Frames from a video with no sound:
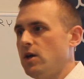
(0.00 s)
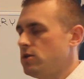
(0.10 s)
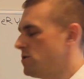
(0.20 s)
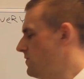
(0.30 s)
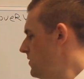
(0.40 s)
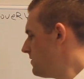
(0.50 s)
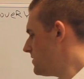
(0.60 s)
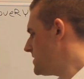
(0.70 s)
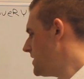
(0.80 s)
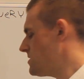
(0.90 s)
So if you have a
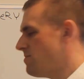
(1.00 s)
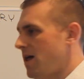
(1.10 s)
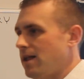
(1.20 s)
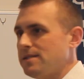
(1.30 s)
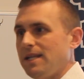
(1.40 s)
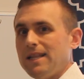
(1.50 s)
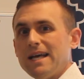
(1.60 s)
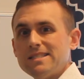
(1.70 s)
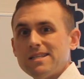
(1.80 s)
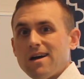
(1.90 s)
retention policy
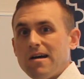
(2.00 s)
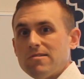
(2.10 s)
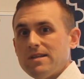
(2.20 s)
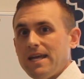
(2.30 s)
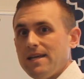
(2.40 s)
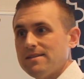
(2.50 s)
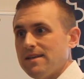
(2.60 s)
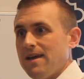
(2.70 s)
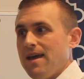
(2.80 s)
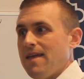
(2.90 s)
less than 100 days,
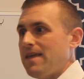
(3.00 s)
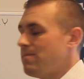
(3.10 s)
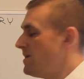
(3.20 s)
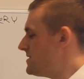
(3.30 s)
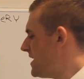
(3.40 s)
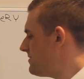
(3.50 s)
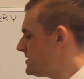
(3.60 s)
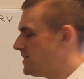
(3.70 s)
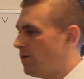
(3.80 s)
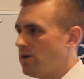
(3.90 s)
that means that every
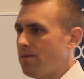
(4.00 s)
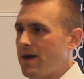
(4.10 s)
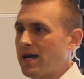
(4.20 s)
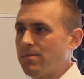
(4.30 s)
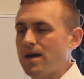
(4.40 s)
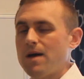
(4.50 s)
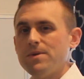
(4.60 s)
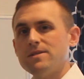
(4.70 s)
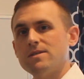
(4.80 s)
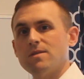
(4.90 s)
single one of your backup
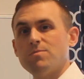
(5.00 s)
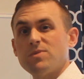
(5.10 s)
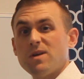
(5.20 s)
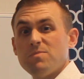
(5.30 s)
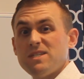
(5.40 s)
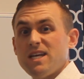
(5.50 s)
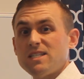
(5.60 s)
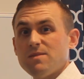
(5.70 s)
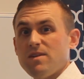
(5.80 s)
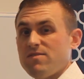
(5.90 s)
copies could
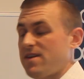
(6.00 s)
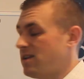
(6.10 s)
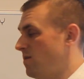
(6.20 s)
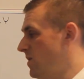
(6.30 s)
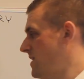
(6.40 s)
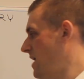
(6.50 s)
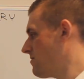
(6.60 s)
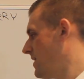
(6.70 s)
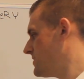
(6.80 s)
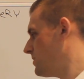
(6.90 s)
potentially be infected with that
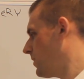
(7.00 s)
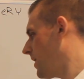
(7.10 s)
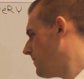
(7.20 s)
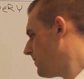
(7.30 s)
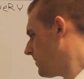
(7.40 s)
ransomware.